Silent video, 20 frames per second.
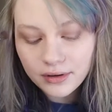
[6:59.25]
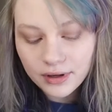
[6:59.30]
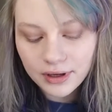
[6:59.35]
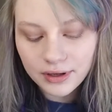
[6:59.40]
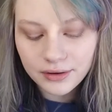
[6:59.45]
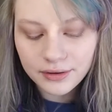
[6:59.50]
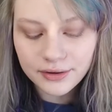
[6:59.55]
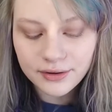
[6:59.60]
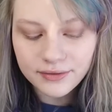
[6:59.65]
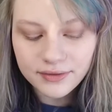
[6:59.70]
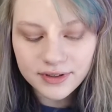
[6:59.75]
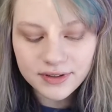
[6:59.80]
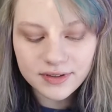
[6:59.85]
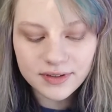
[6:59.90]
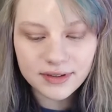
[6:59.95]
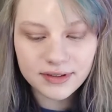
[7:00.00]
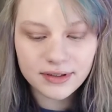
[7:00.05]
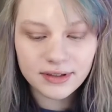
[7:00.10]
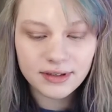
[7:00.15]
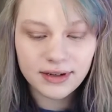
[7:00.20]
I don't know if
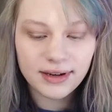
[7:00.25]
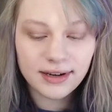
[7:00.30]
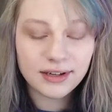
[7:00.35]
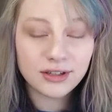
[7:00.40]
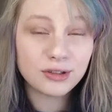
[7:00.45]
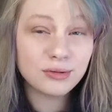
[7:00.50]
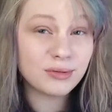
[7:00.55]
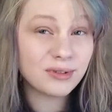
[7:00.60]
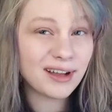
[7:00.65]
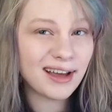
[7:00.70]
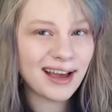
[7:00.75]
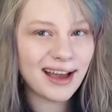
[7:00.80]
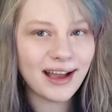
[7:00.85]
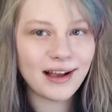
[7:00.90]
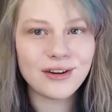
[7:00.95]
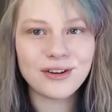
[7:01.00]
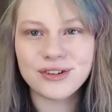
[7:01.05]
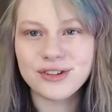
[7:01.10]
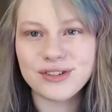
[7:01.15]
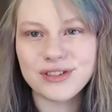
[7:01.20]
this is an actual
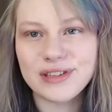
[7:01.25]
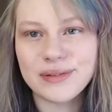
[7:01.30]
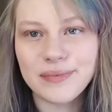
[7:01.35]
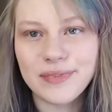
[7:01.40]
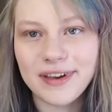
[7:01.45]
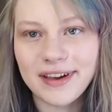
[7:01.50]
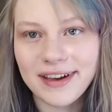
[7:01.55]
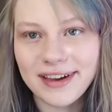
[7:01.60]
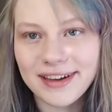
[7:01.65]
hack or just something